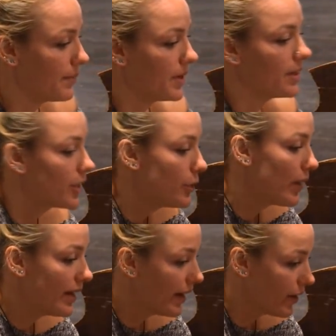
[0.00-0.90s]
I'm telling you
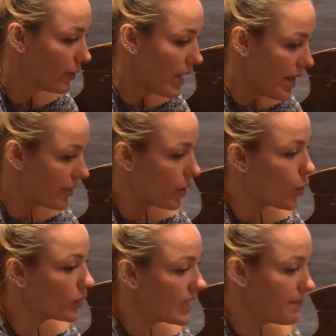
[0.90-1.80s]
right now, the
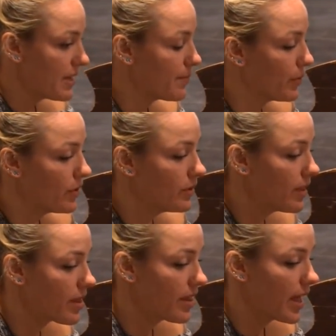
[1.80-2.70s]
only people
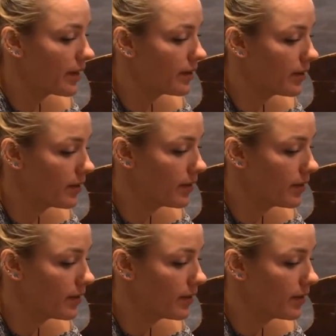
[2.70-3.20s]
that...